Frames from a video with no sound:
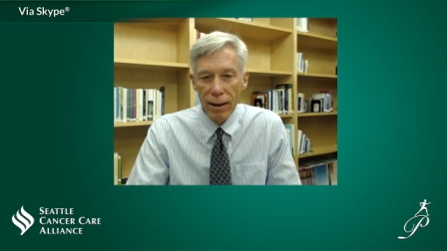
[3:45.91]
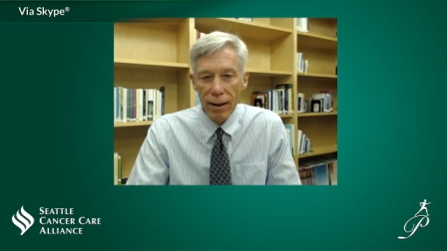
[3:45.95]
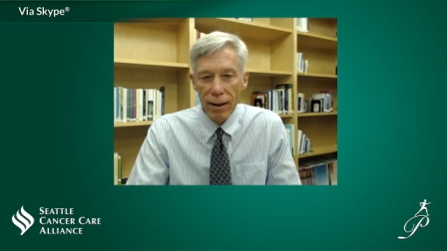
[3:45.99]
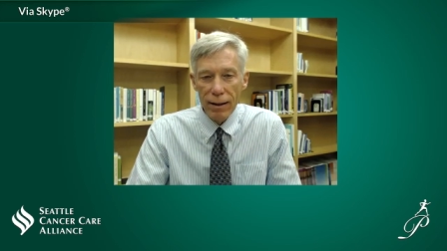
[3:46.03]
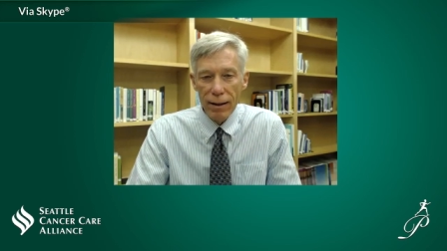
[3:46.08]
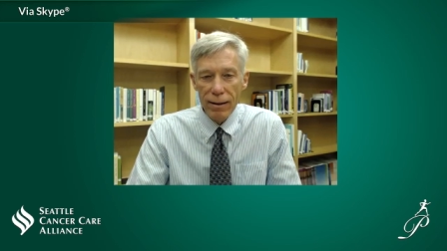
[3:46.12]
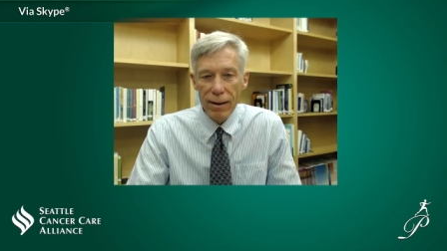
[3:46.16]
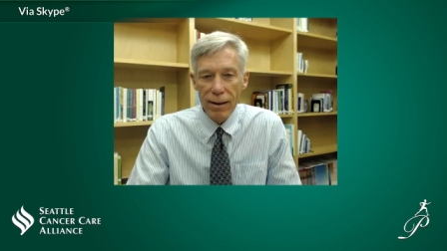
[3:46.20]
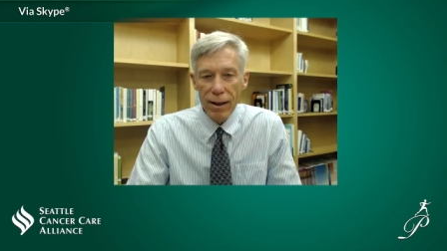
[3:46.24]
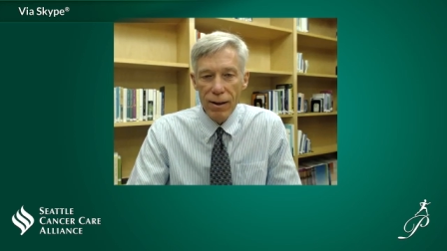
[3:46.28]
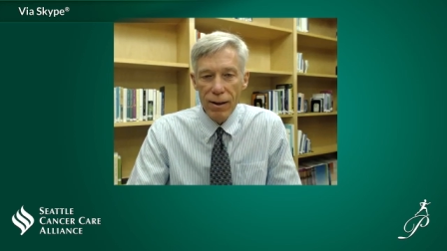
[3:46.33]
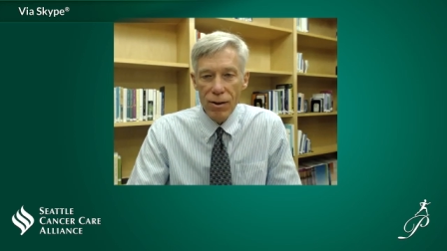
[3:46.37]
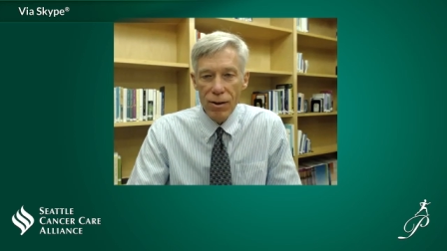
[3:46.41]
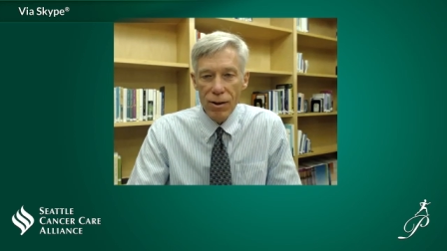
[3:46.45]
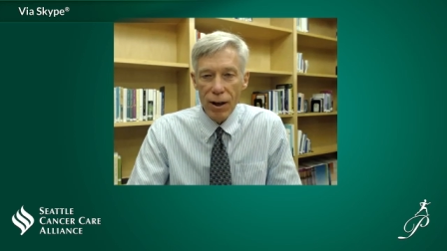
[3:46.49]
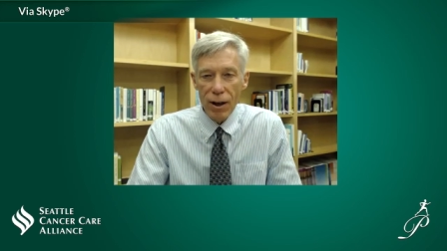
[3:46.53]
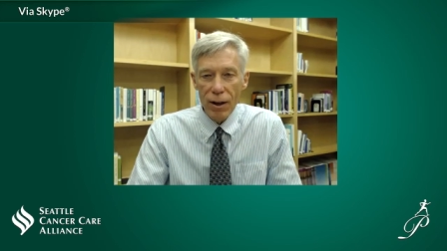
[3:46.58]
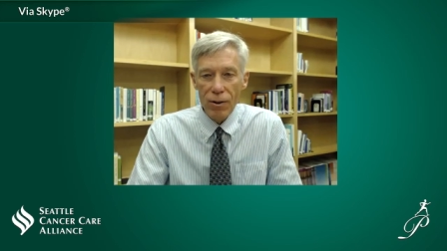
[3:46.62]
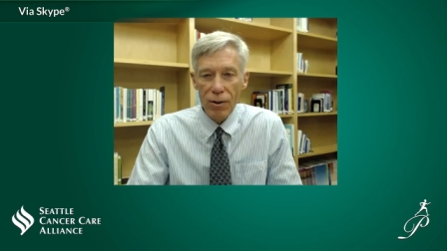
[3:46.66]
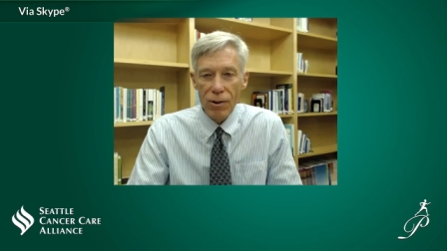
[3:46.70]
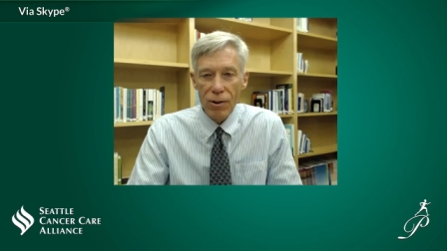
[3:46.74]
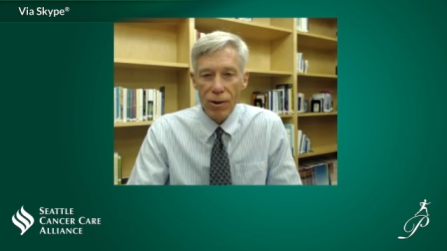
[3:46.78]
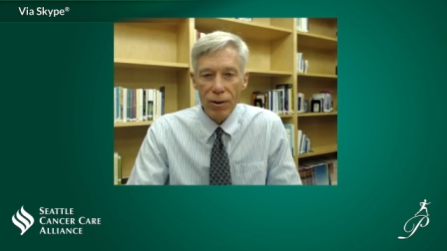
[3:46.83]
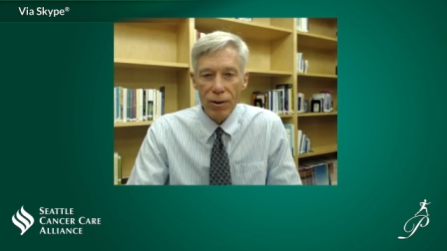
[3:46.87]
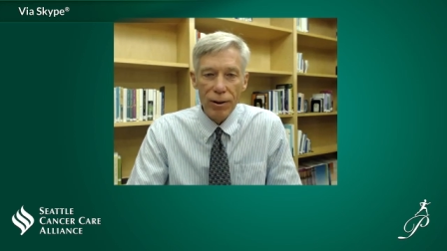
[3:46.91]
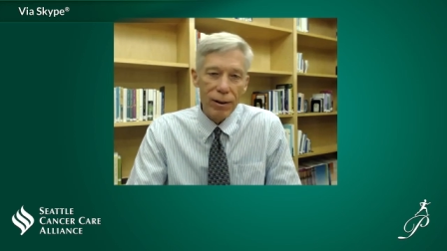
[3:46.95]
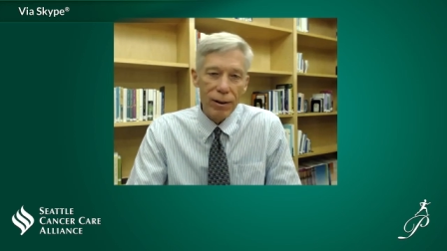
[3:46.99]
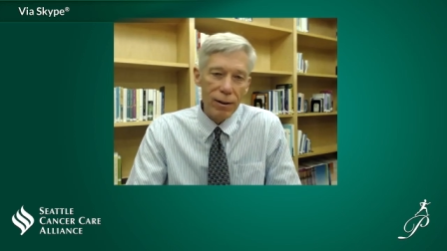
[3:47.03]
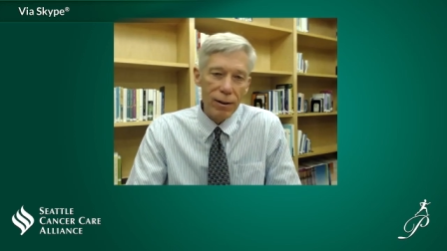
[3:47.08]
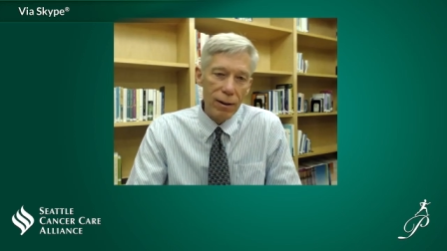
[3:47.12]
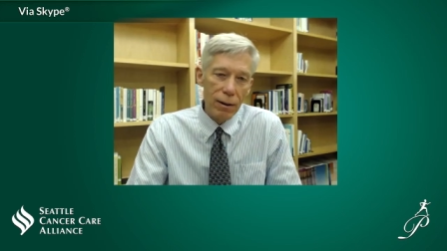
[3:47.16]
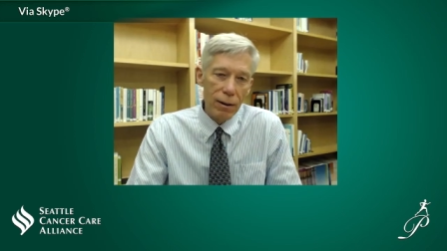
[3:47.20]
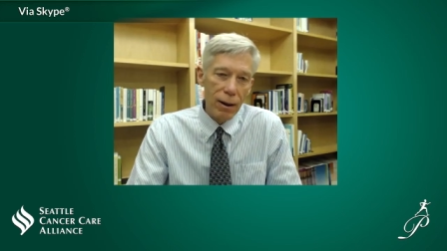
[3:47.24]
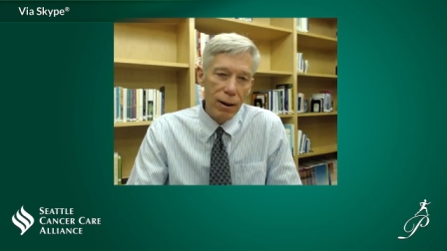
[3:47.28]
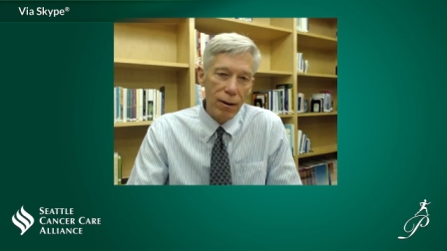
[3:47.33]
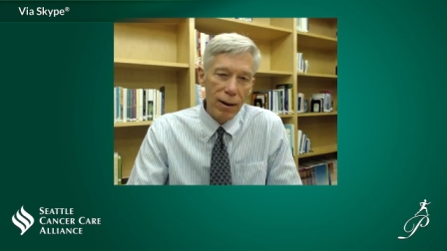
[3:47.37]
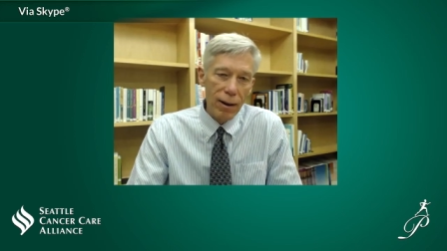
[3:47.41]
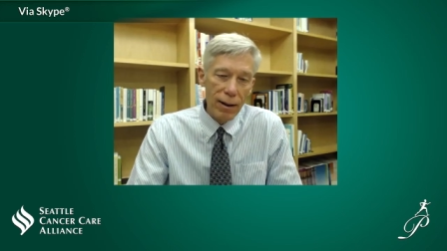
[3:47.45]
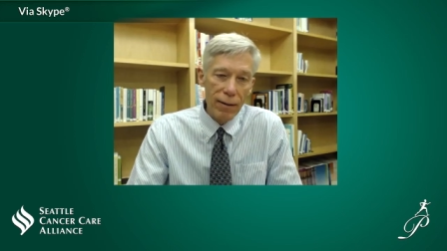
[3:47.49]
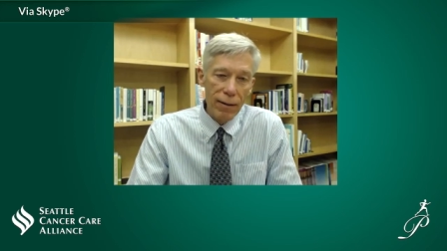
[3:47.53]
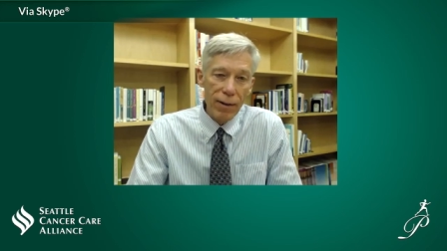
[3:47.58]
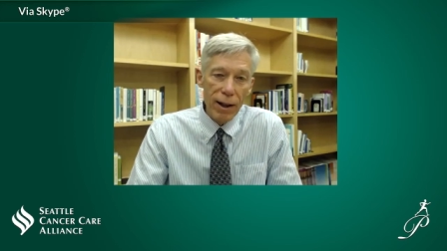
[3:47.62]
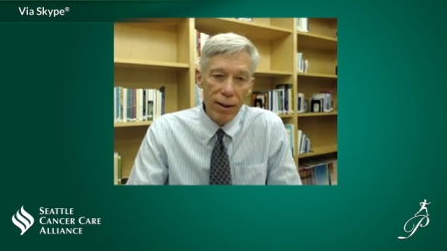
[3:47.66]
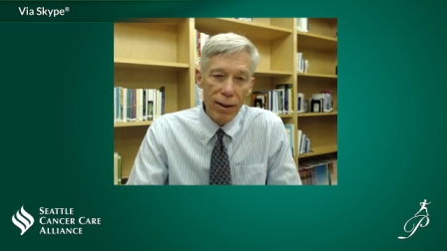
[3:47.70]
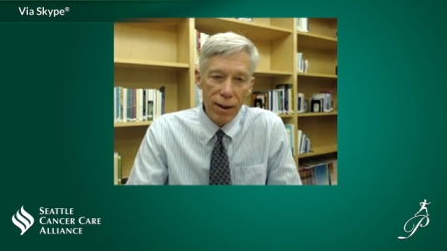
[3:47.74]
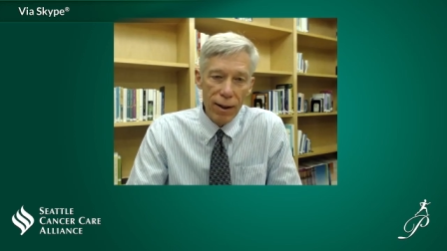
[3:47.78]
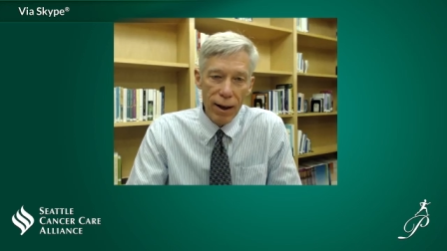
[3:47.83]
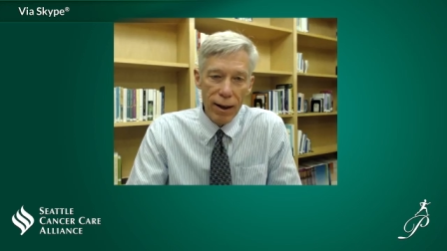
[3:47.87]
uh, T cells are a, are a
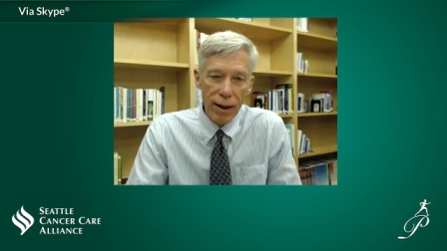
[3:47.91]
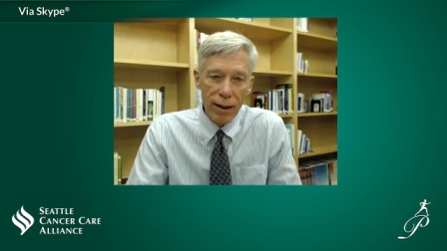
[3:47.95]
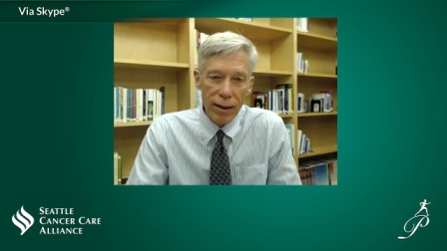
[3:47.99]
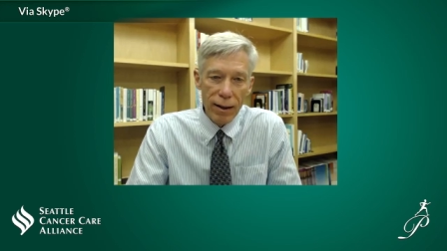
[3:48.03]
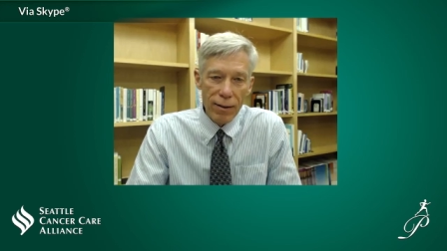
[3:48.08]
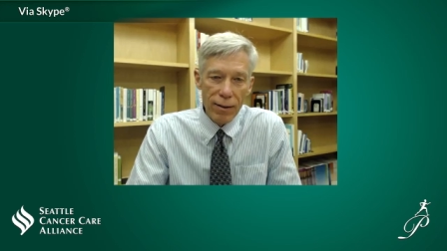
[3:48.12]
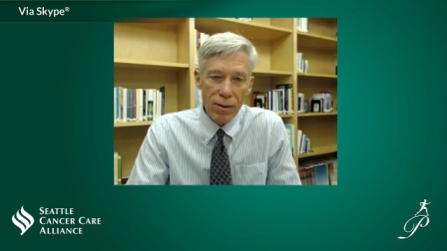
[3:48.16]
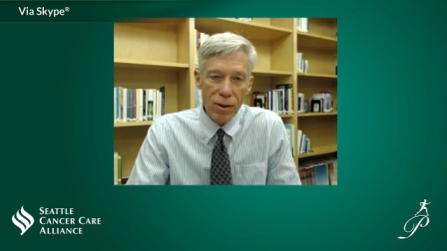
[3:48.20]
living thing,